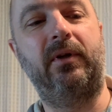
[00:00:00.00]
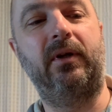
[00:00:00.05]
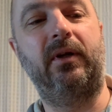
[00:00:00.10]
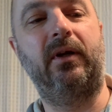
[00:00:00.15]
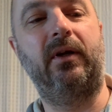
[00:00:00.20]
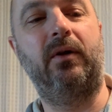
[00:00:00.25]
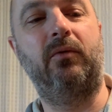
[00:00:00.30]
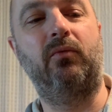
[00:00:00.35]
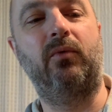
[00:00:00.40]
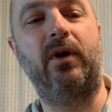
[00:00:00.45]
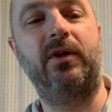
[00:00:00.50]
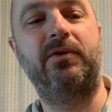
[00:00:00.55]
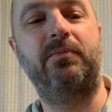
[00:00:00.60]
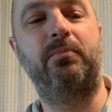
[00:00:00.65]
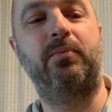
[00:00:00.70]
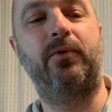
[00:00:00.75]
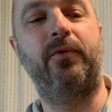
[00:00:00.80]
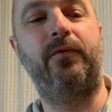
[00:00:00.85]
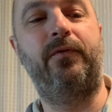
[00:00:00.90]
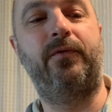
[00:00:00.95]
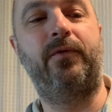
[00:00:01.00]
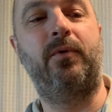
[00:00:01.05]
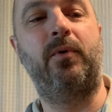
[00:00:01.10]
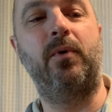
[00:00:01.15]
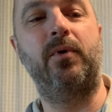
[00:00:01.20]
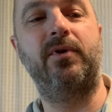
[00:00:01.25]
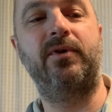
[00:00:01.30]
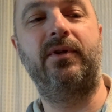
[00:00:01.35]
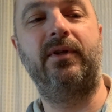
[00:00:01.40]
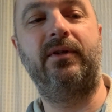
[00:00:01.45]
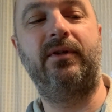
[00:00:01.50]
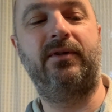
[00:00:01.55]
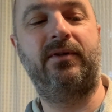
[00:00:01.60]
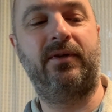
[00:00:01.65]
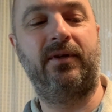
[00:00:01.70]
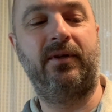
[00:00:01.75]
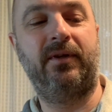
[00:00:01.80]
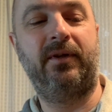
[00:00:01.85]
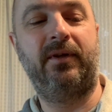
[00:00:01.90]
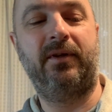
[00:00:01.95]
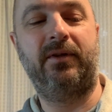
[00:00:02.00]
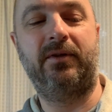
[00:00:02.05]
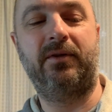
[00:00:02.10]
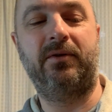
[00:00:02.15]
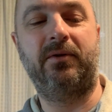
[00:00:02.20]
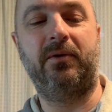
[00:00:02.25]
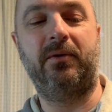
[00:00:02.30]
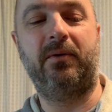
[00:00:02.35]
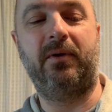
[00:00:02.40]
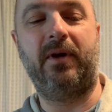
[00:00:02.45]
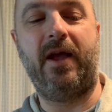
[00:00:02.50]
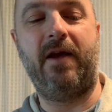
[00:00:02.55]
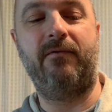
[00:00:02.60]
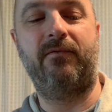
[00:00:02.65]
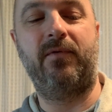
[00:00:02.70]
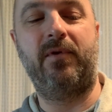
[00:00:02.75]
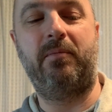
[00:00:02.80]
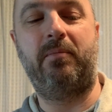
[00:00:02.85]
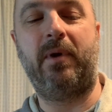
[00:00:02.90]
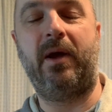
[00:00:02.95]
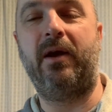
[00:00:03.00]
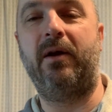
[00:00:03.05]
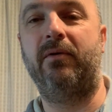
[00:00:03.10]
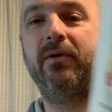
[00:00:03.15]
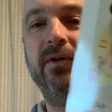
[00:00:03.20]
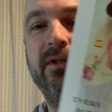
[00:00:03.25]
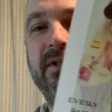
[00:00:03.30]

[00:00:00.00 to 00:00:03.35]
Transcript: uh, rust-proof corsets. So every pair is